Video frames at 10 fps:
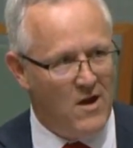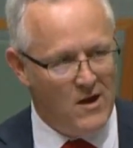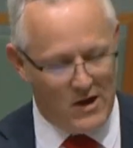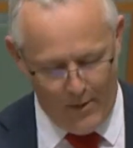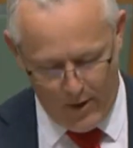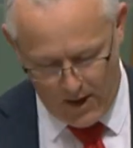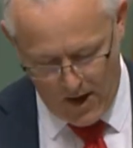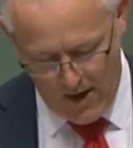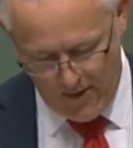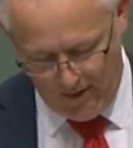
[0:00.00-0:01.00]
coming
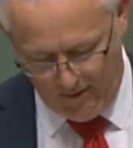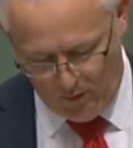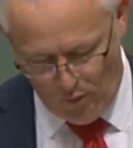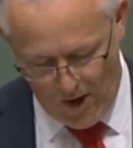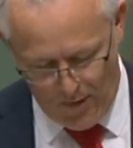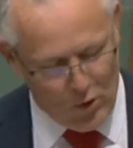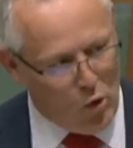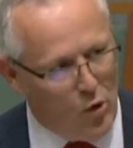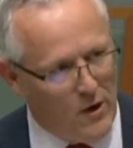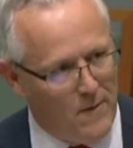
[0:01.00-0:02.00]
just around the
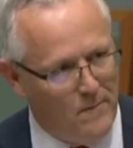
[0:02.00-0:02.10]
corner.